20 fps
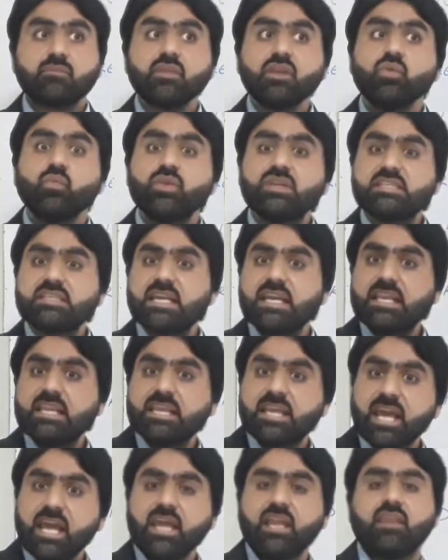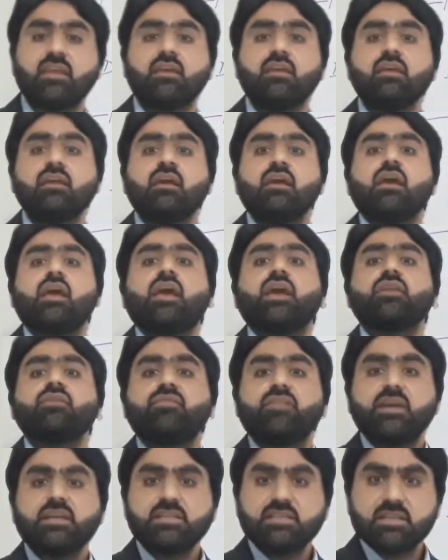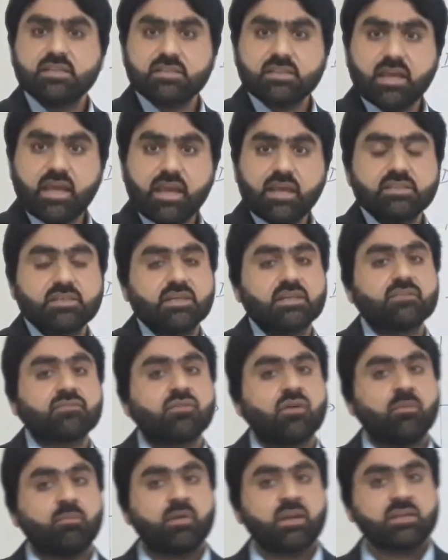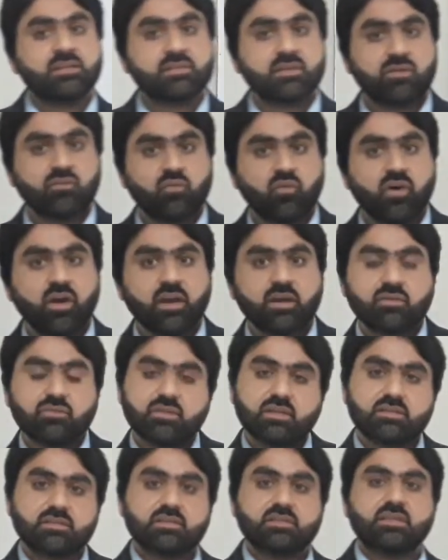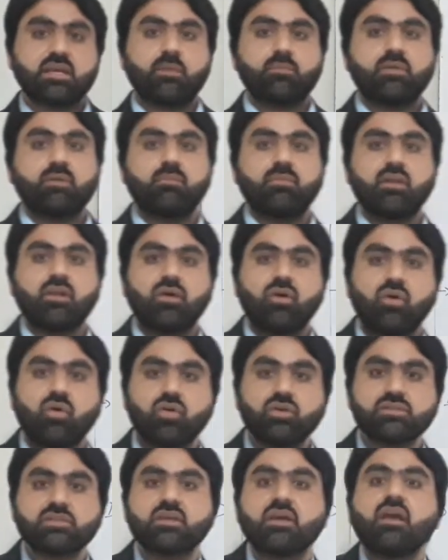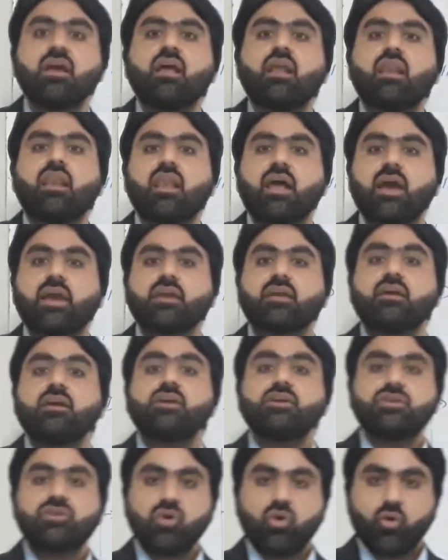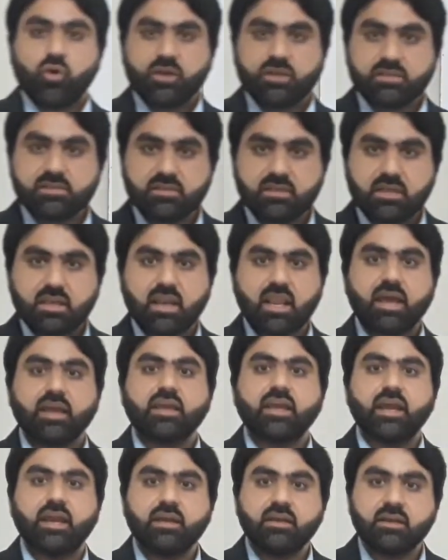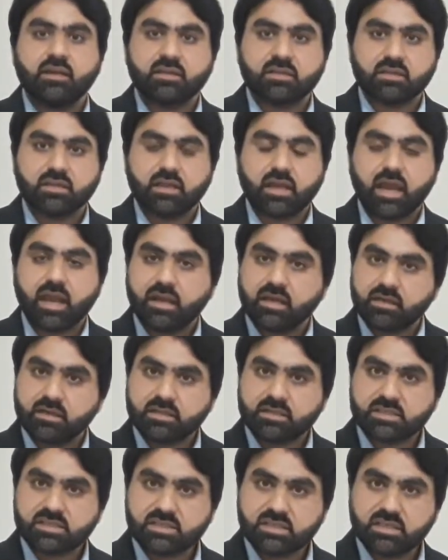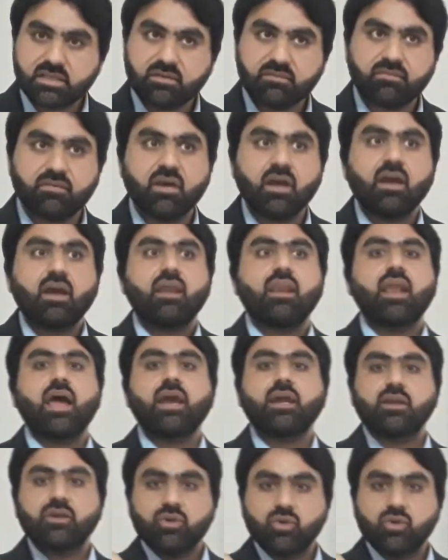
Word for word: which can carry infectious agent from reservoir to the susceptible host like toys like hand handkerchief, like